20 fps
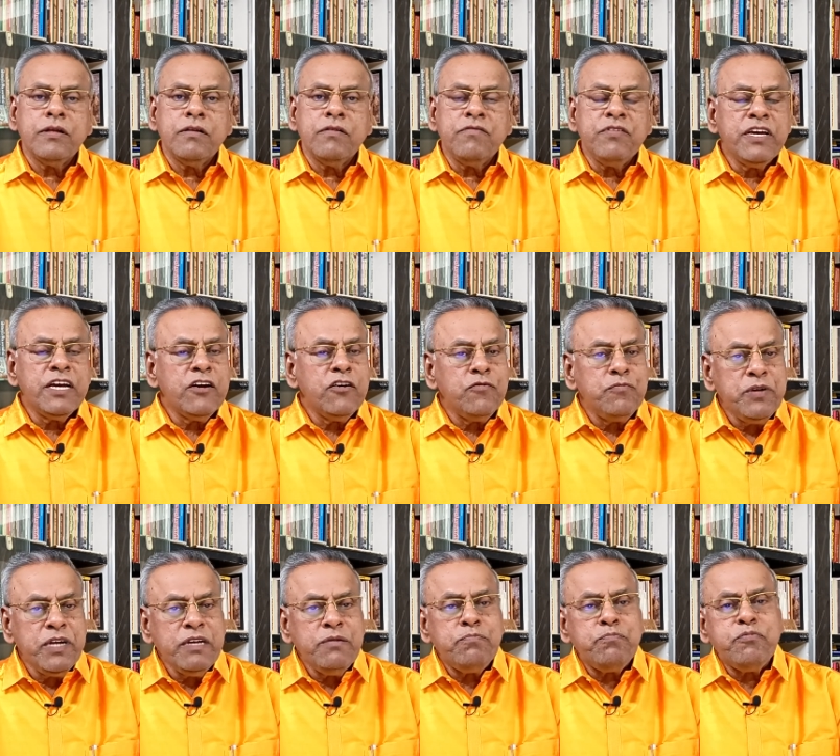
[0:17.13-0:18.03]
We have
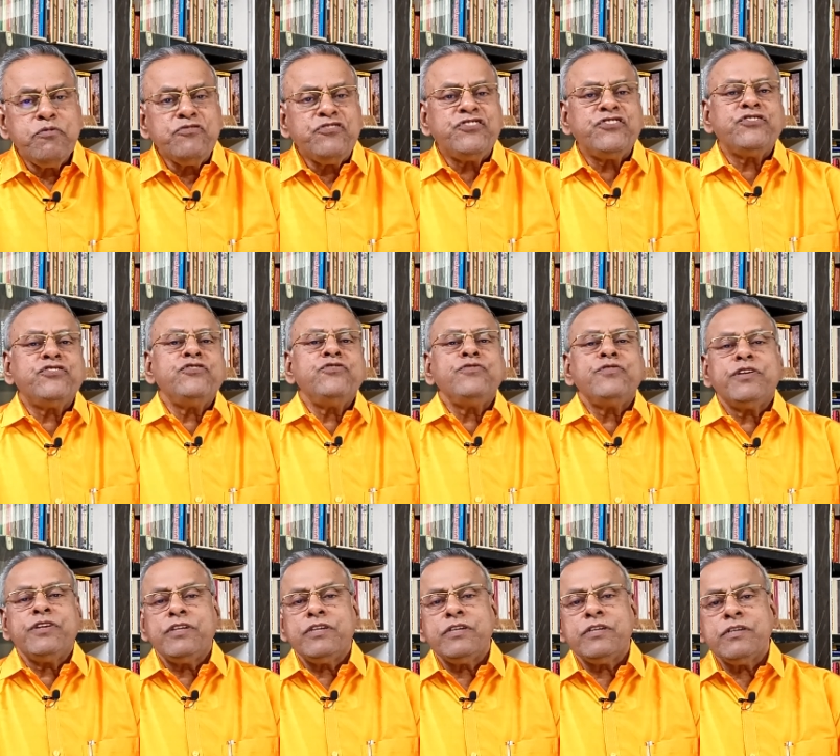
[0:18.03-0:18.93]
been pushed to
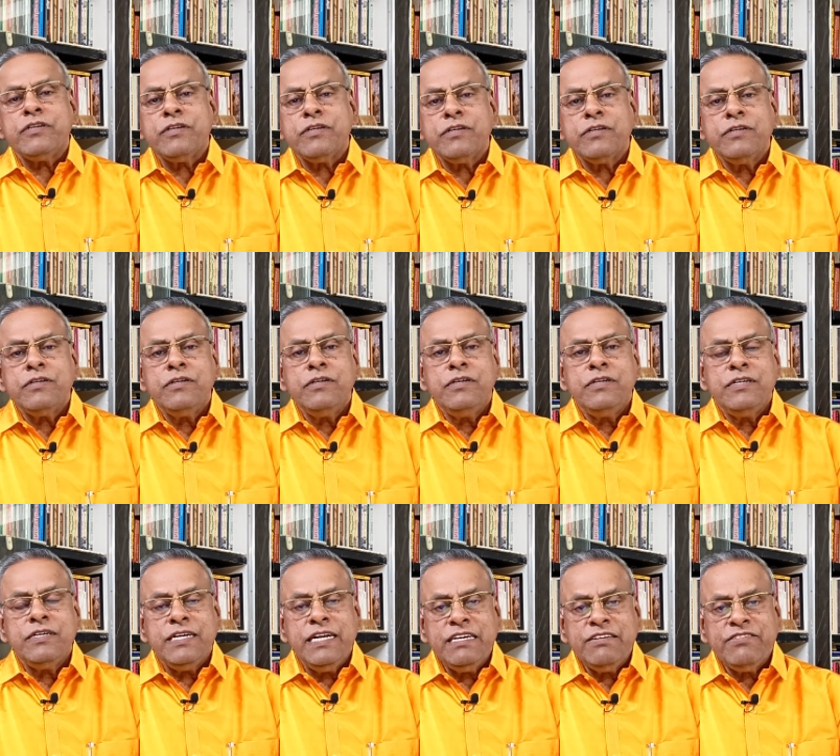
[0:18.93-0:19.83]
the
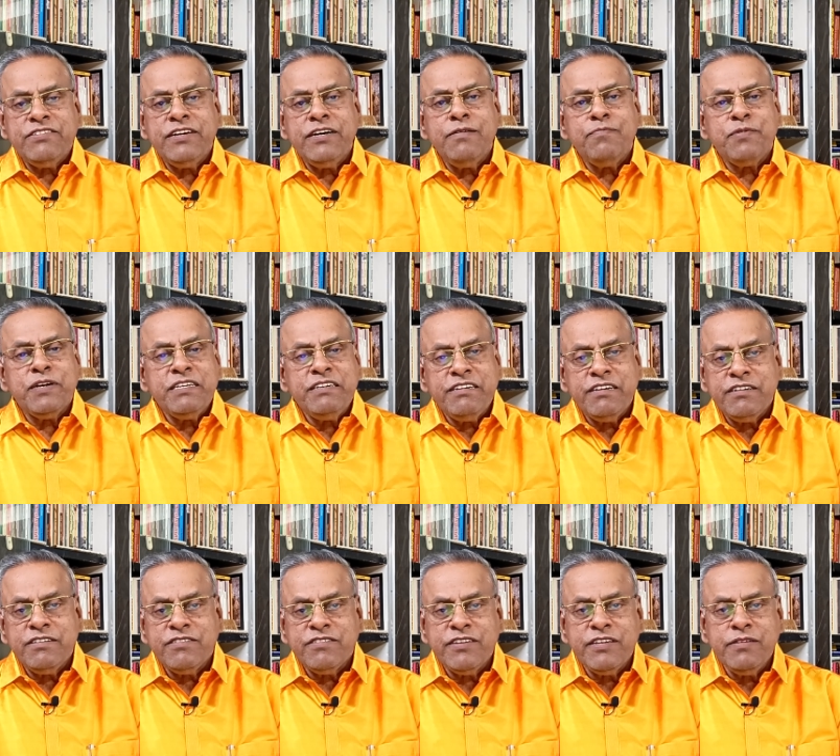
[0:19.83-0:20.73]
national
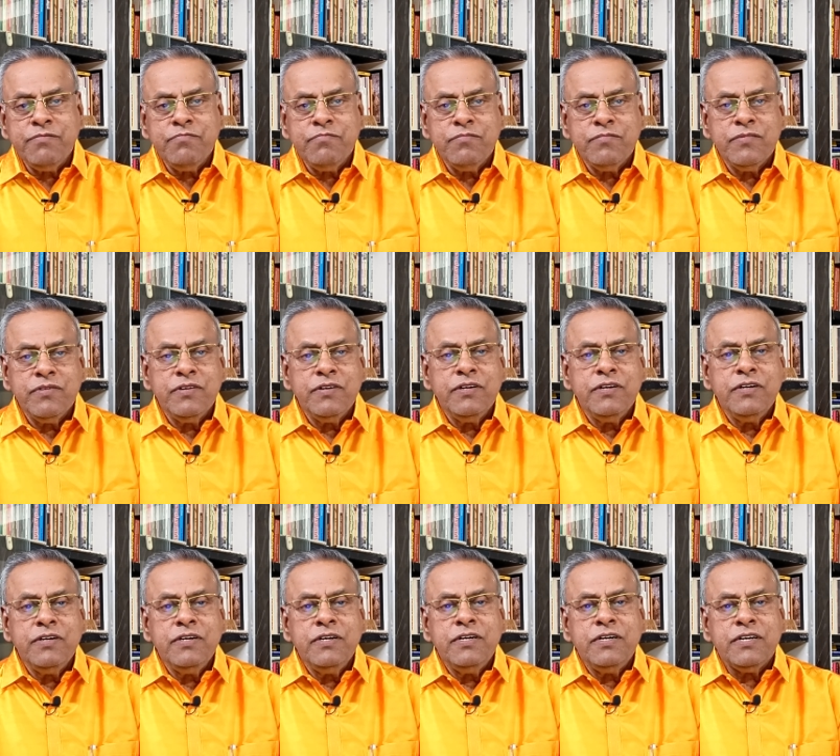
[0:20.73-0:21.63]
pension scheme
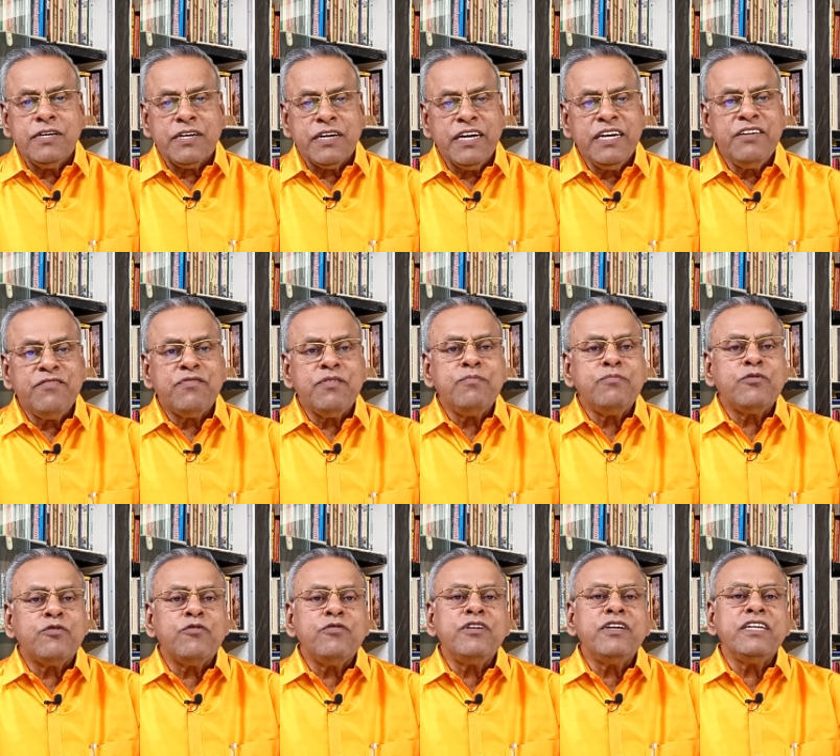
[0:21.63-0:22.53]
right from
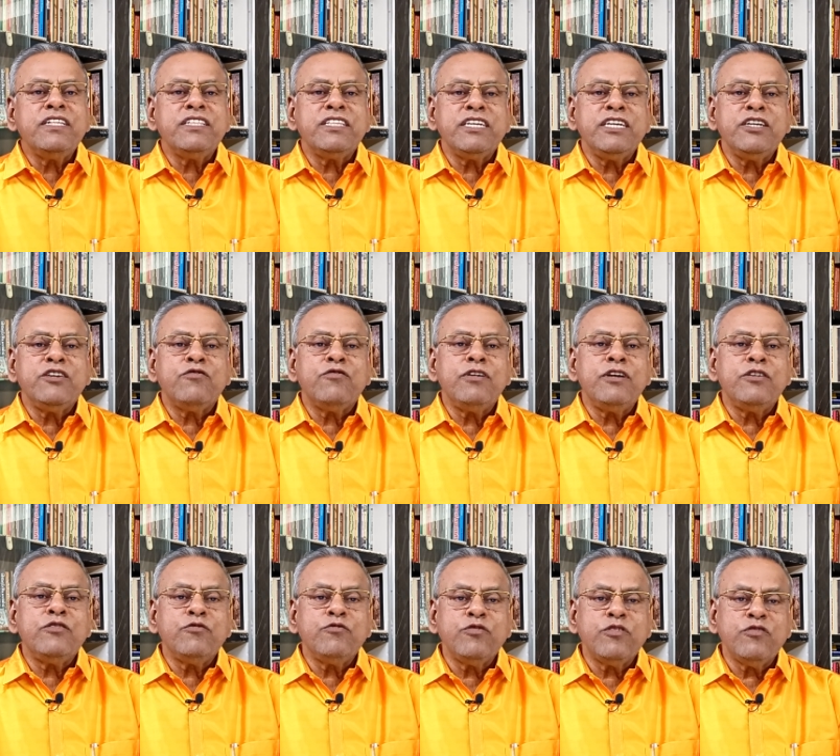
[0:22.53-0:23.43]

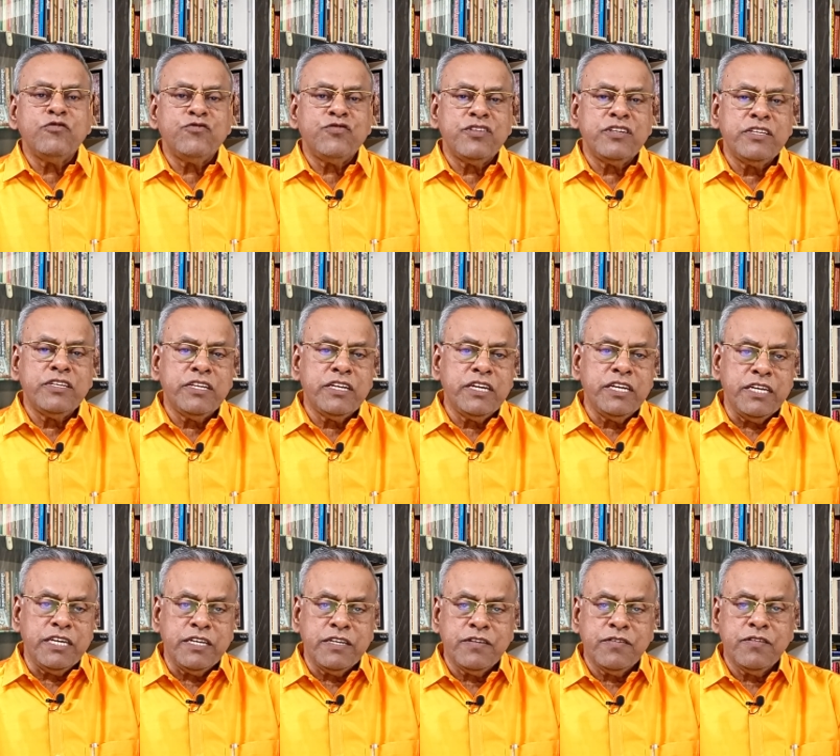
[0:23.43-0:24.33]

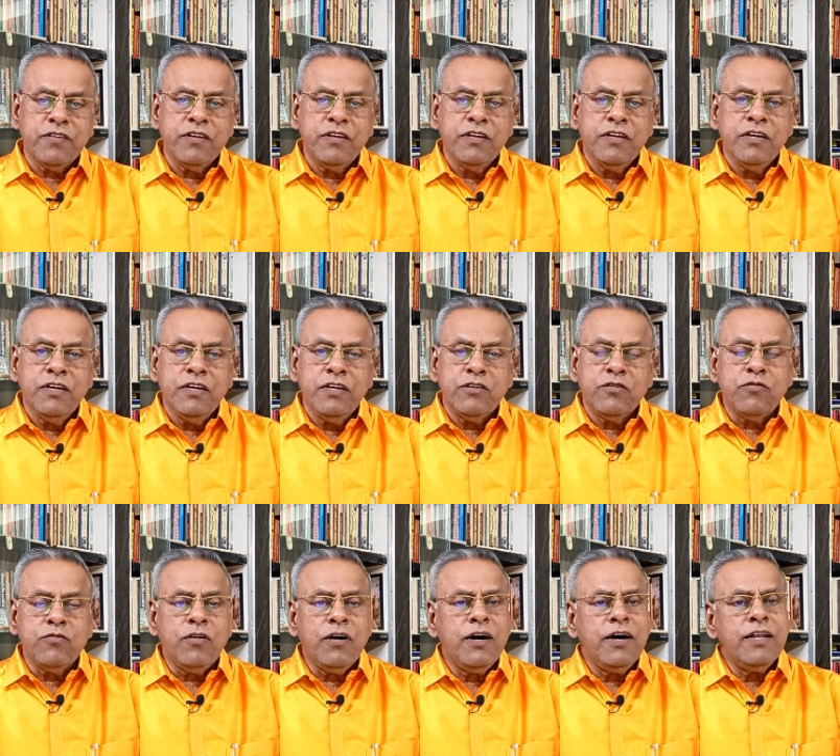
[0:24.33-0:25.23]
23-12-2003
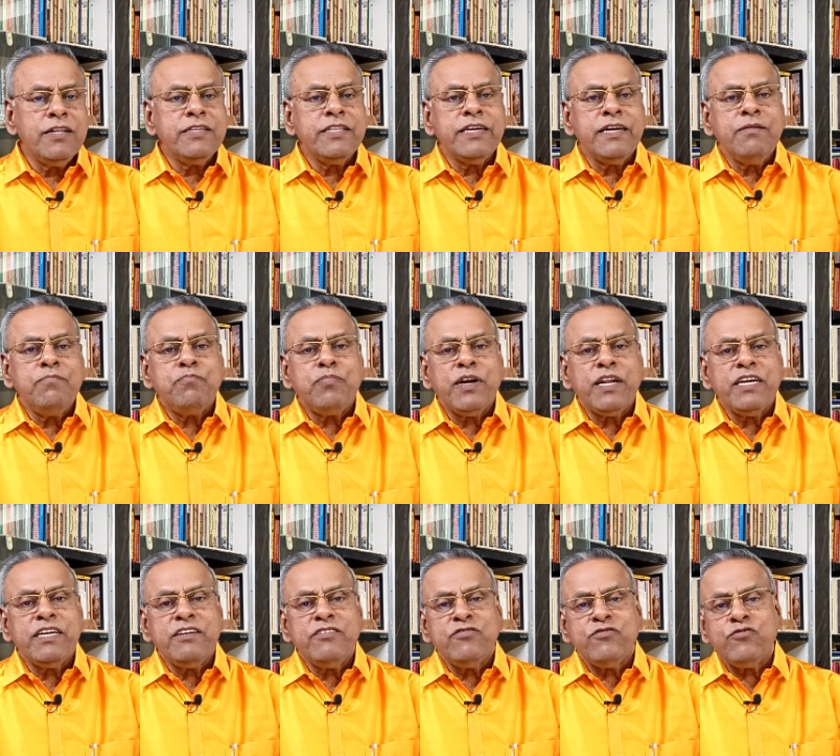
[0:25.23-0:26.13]
to all the
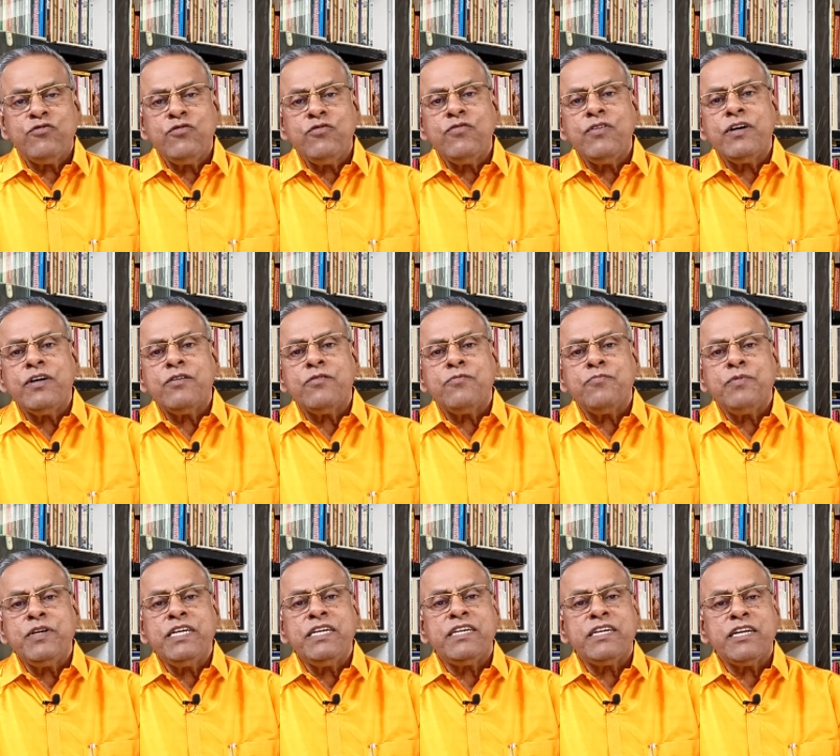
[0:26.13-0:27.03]
employees who have
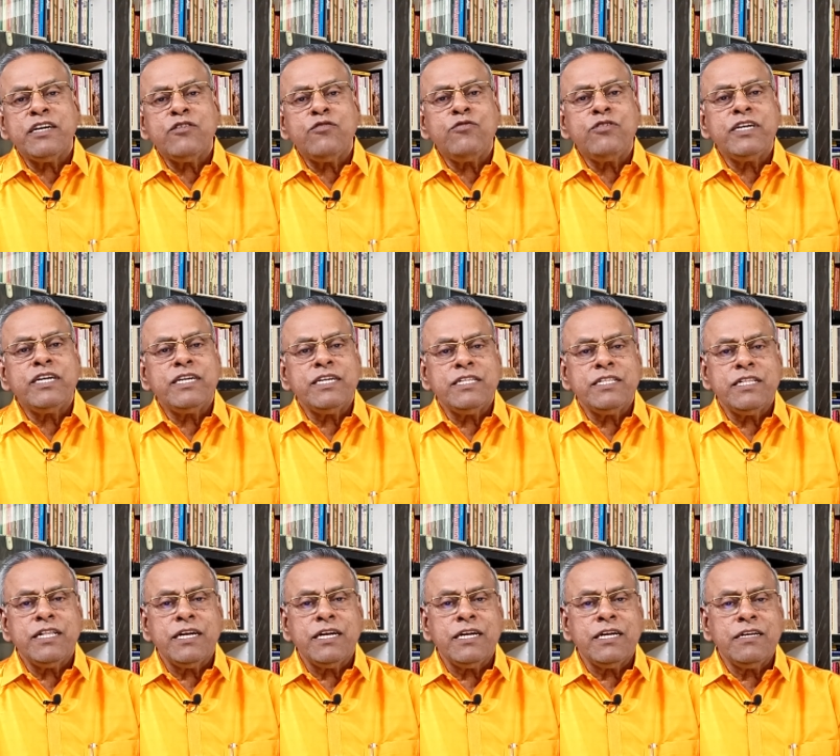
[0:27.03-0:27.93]
been recruited
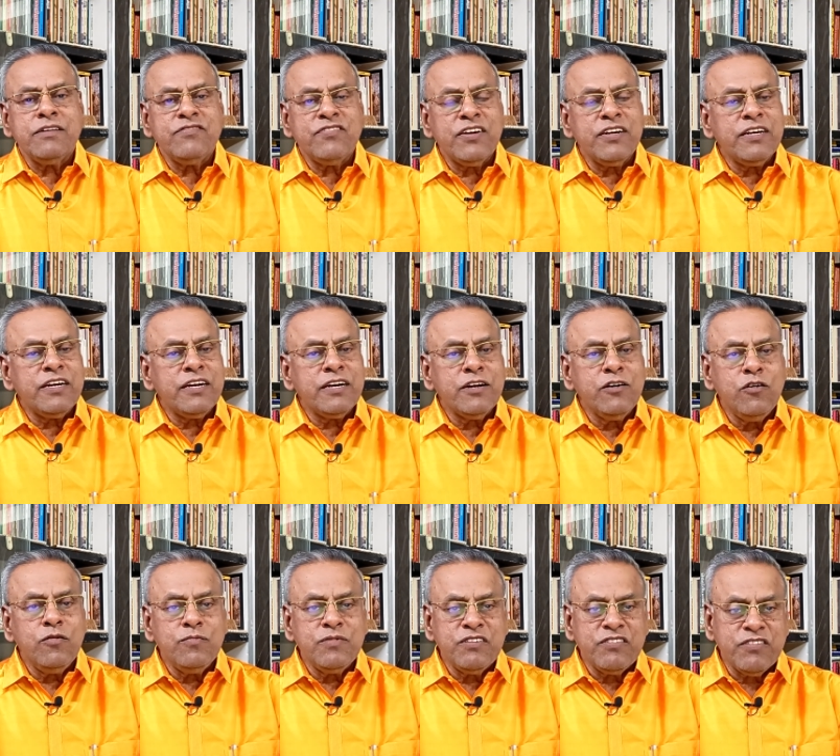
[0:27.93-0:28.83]
in the central
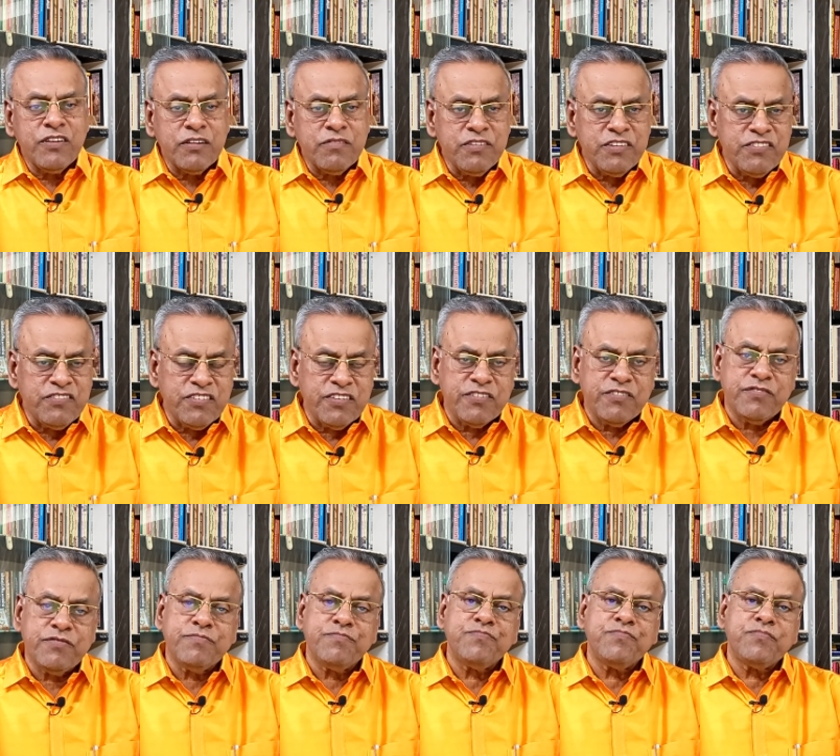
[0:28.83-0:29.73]
government
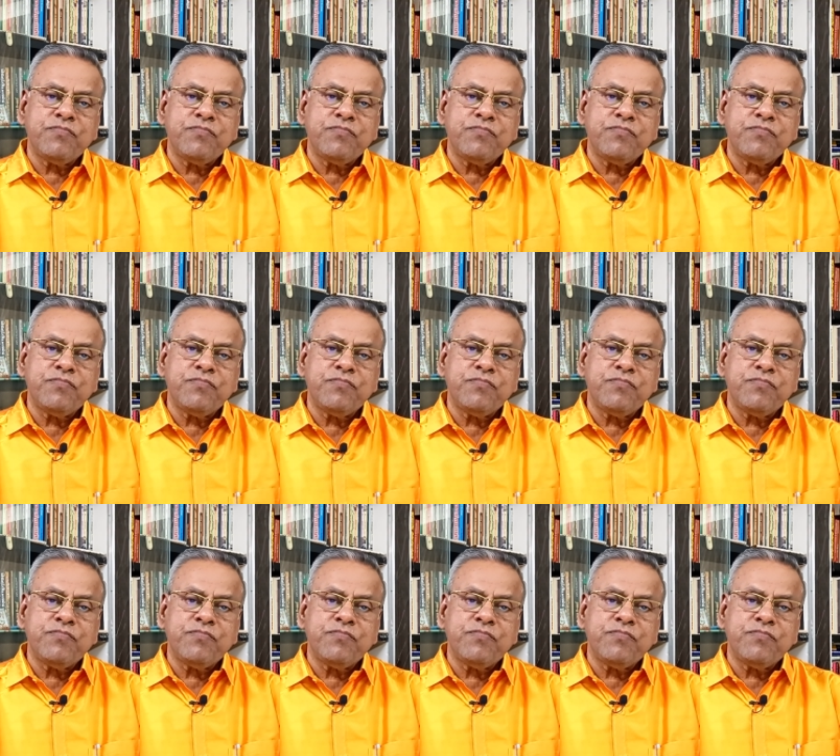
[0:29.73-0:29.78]
services.